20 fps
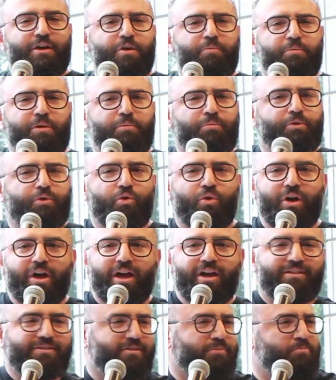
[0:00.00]
People who
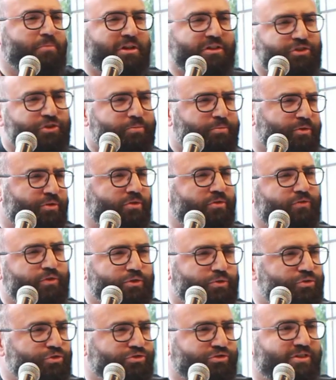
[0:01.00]
had multiple
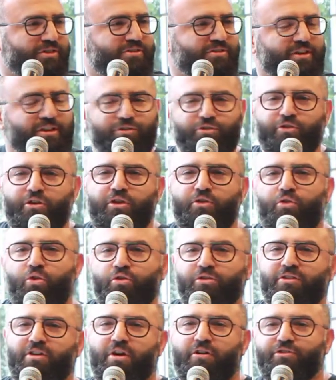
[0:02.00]
revolutions and
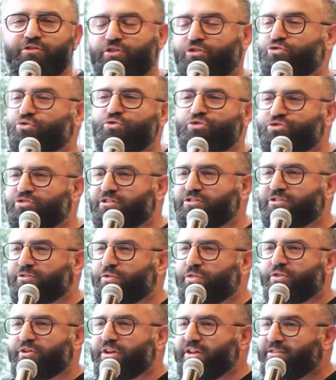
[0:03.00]
rewrote constitutions
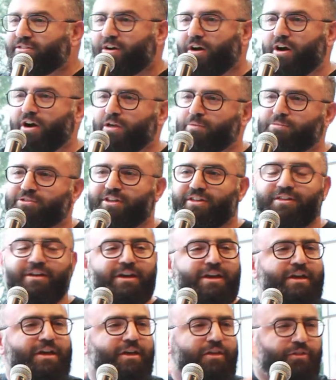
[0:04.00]
3 times, and
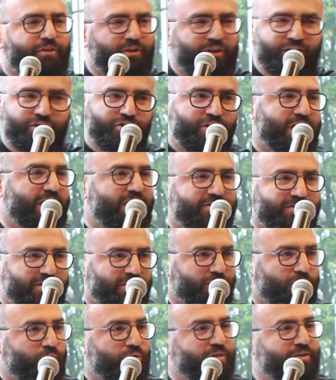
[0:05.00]
they're
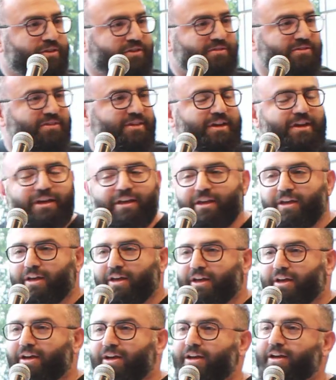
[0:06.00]
creating all this
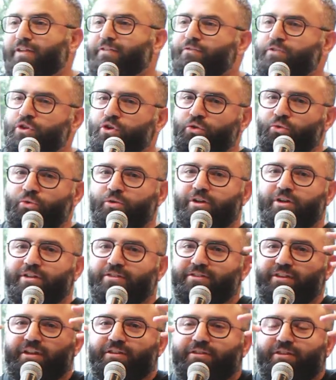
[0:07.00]

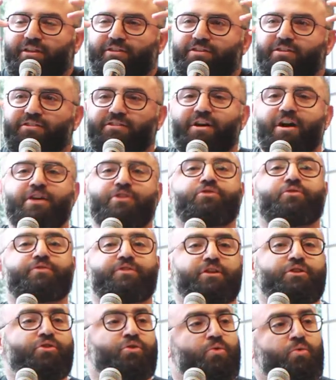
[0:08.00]
the design of
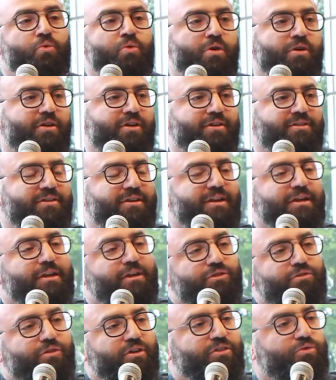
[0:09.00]
the new world.
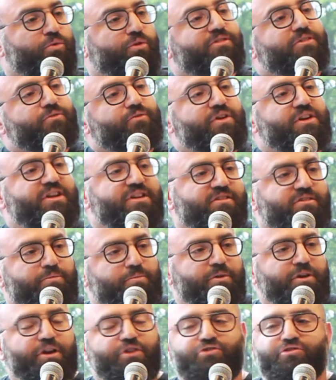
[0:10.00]
So it was very
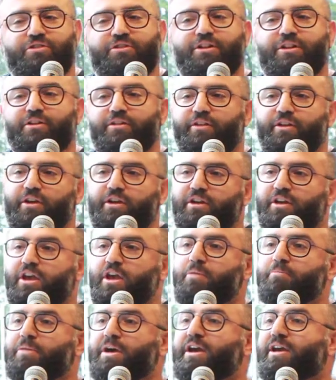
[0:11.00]
inspirational. He
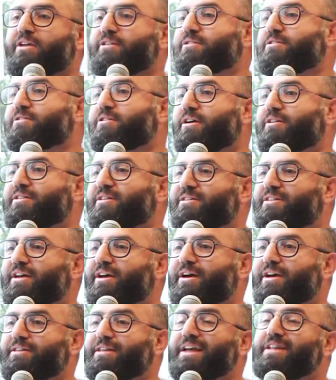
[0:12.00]
came back and started
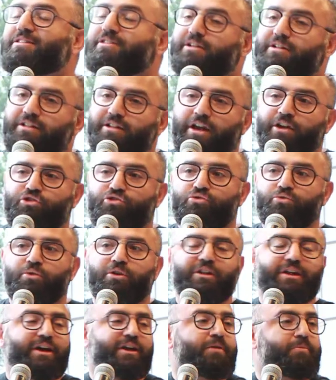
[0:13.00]
the
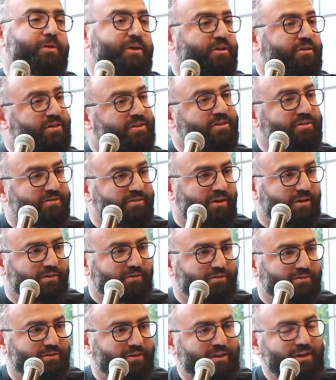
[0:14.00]
intellectual Arabic
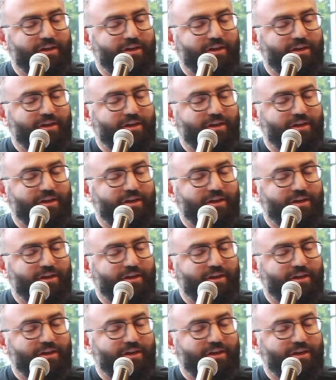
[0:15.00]
Renaissance,